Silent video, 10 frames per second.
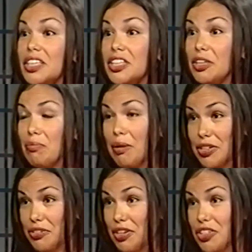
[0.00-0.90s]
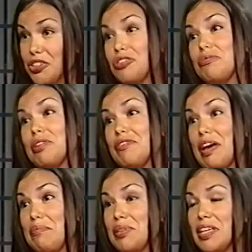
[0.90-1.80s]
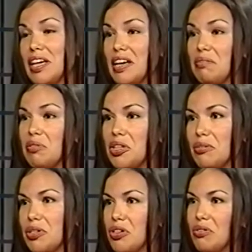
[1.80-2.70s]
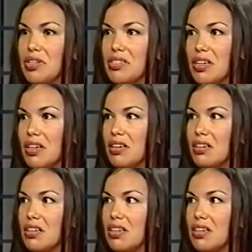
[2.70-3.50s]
near my reservation or my family, and there was always a